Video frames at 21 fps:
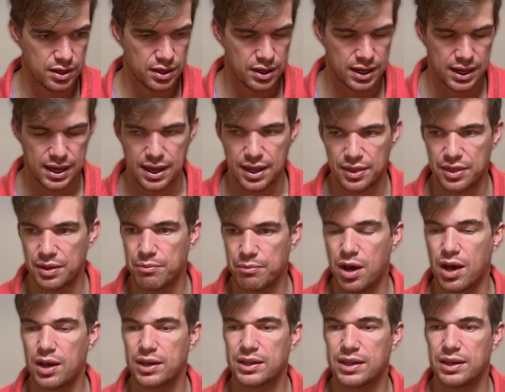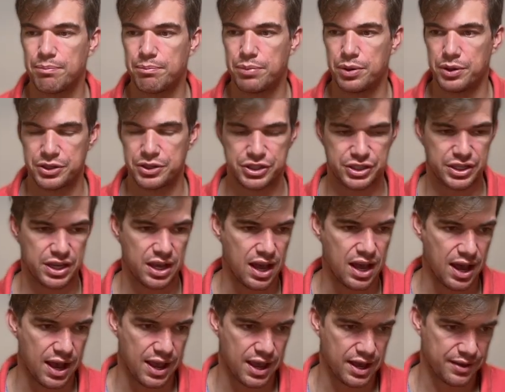the market pushed
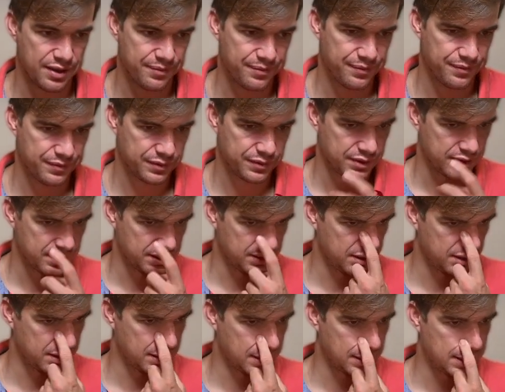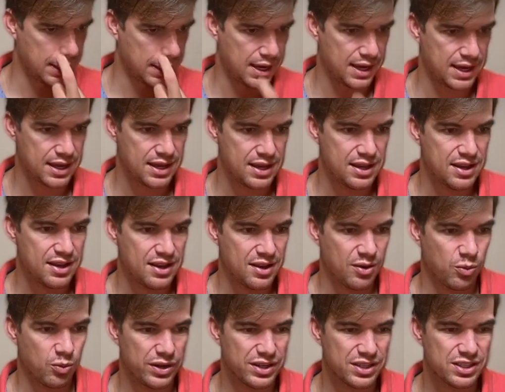higher. Okay,
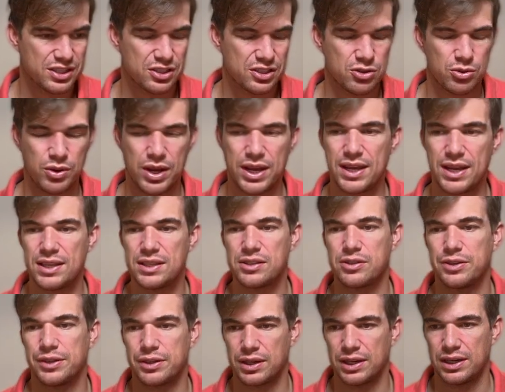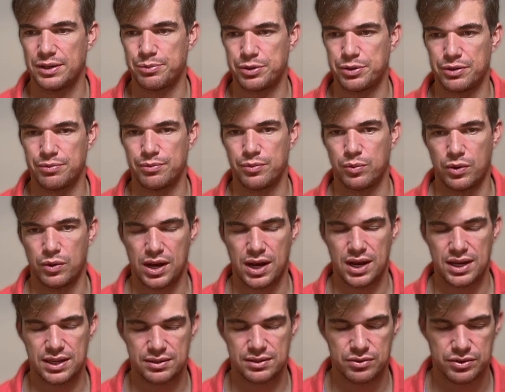went straight into equilibrium, where
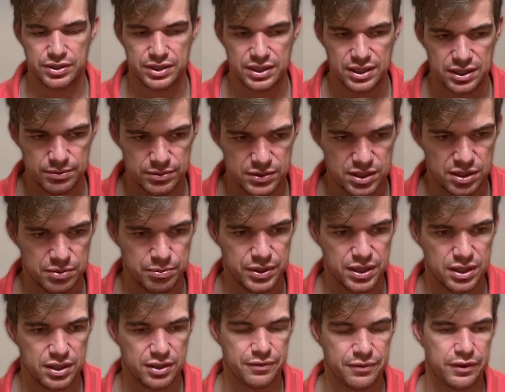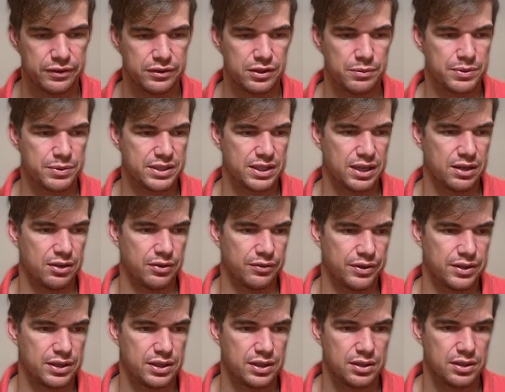I deemed to be the 50% of
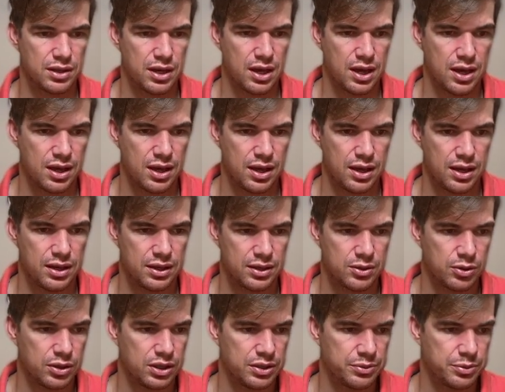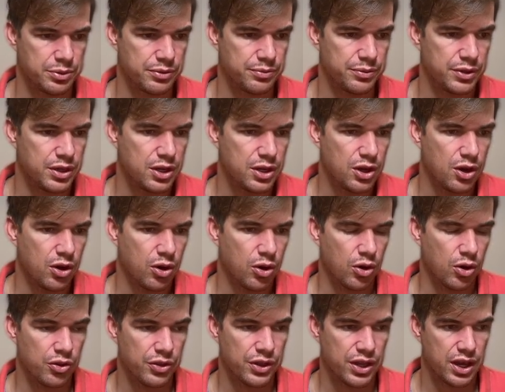the equilibrium
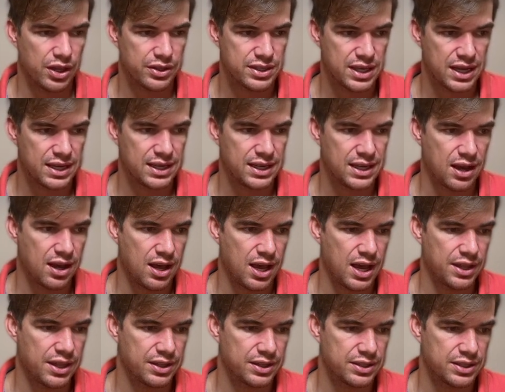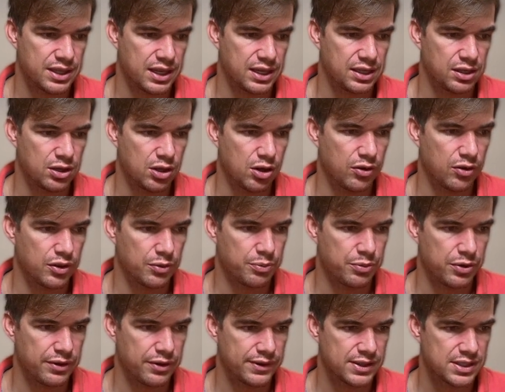on the daily high and the daily low of the
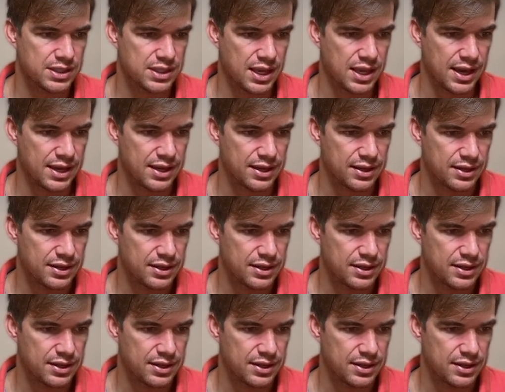previous day.